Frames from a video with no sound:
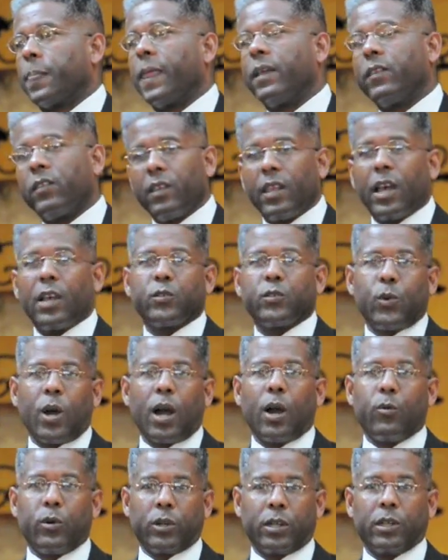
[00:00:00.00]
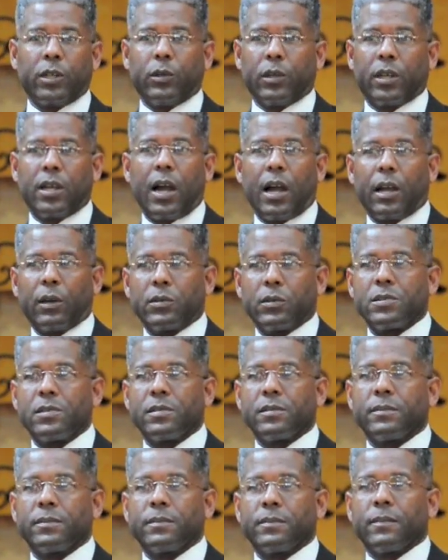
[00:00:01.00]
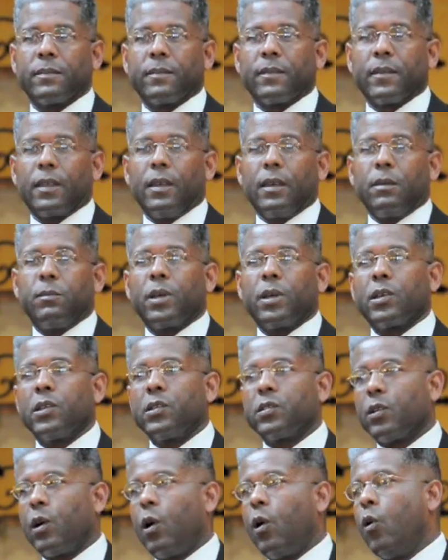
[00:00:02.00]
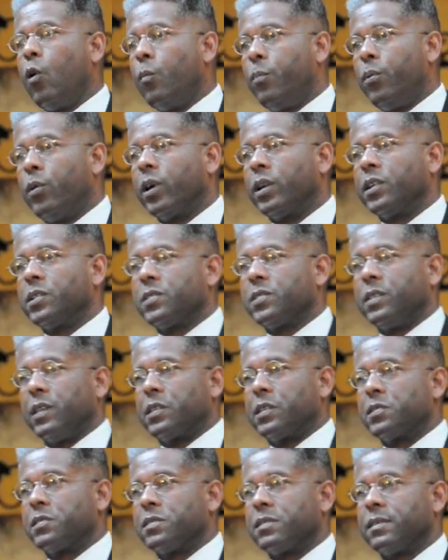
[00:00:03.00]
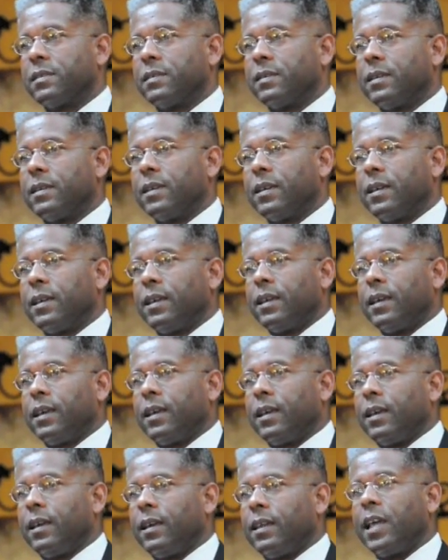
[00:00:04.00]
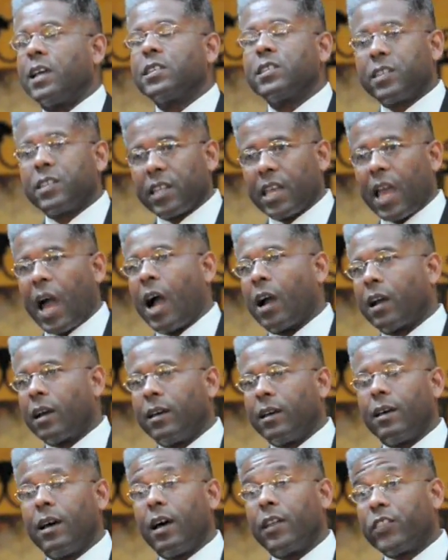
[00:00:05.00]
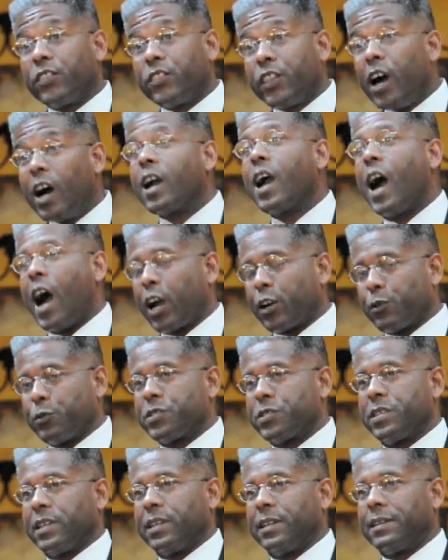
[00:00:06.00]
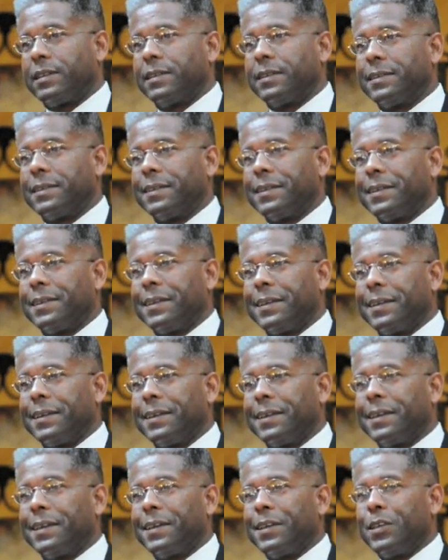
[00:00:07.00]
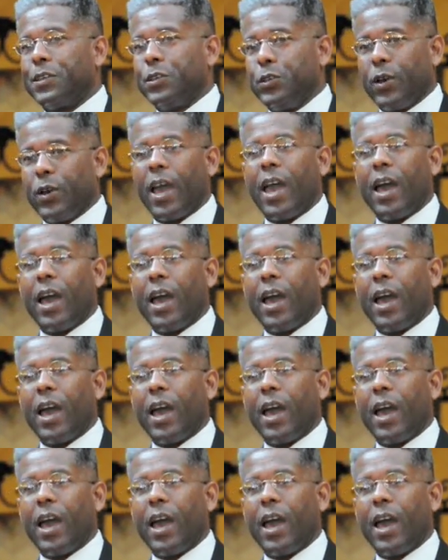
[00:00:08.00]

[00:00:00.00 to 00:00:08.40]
And see, that's why I want to go to Congress. Because the whole point is this. That's a thugocracy you